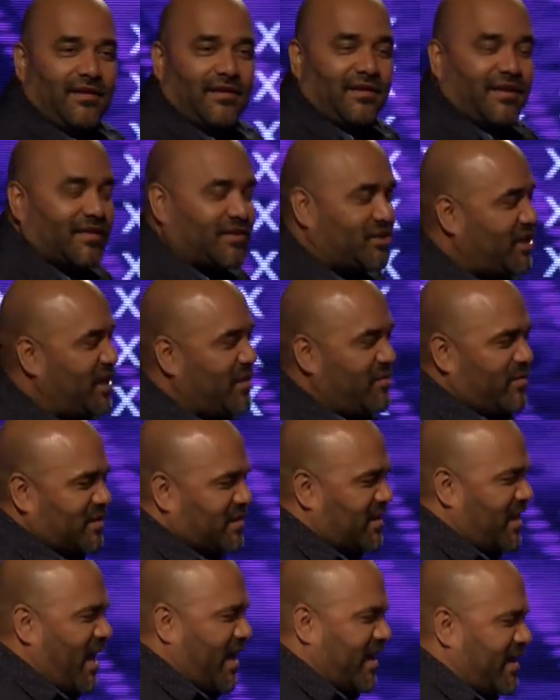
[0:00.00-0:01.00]
Because she
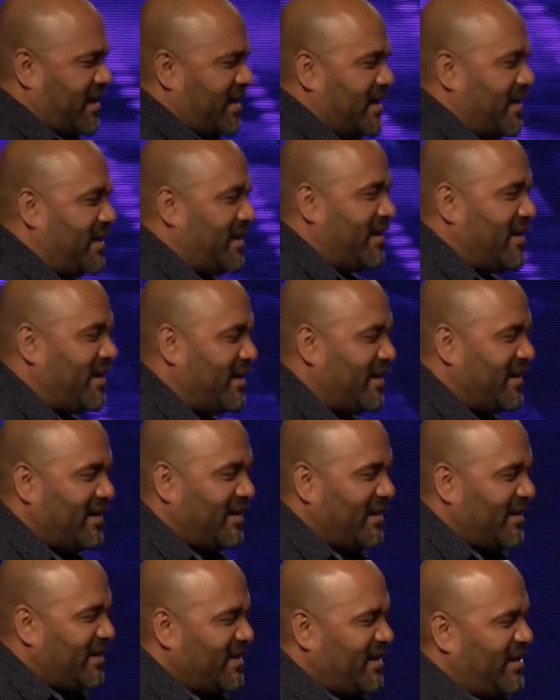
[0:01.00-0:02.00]
was like,
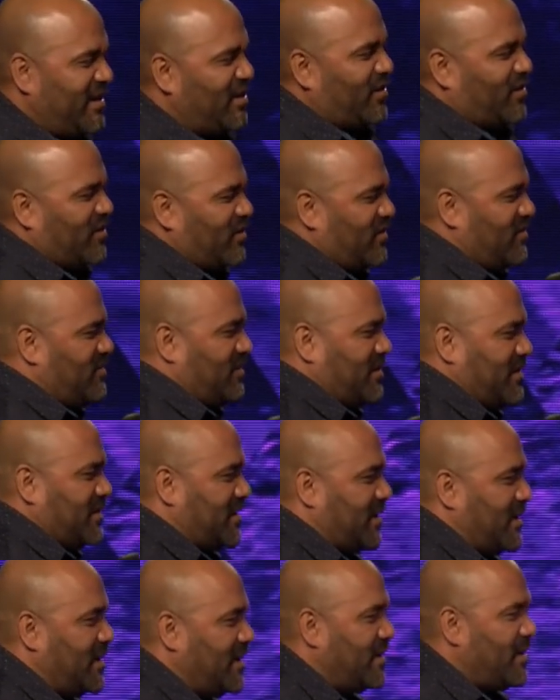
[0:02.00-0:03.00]
you know,
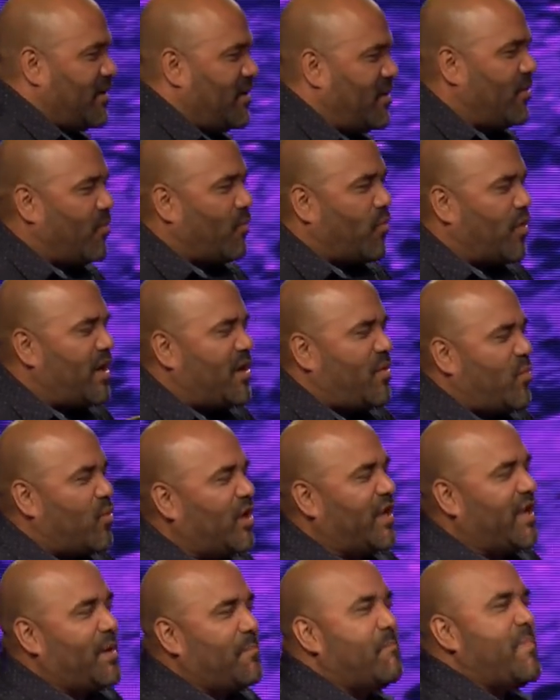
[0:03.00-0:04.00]
really,
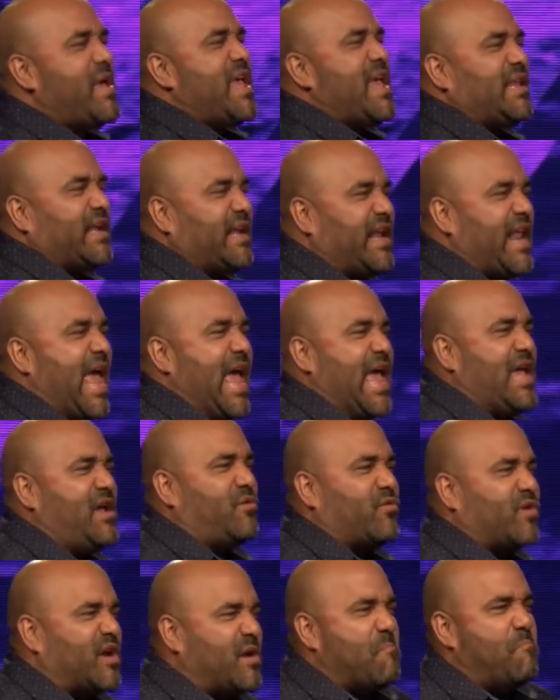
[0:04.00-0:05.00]
really mean and
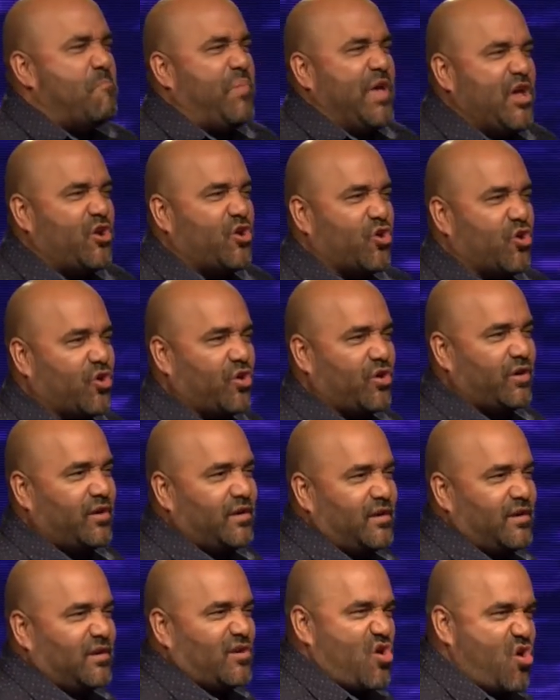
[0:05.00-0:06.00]
angry and bitter,
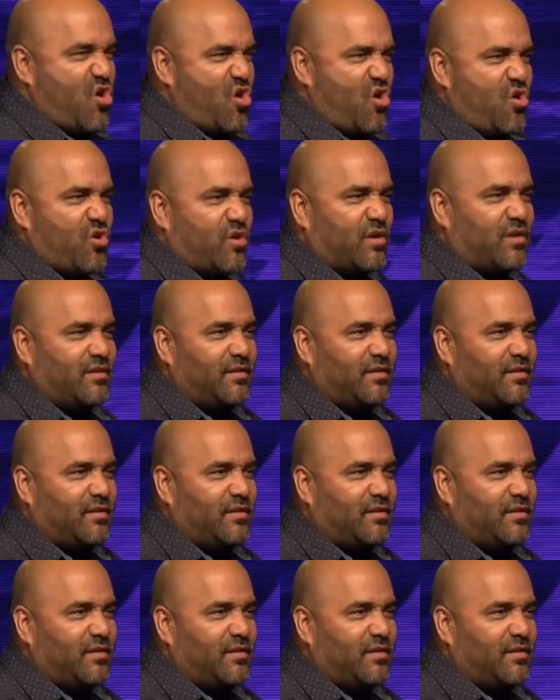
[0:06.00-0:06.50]
hurt.